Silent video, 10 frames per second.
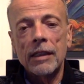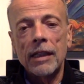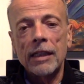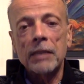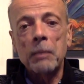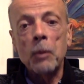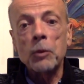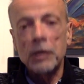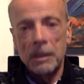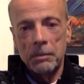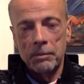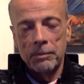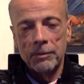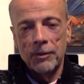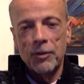expose them
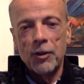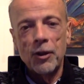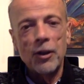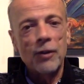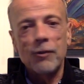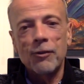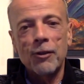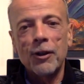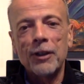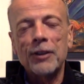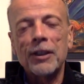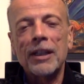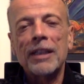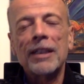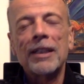for their fraudulent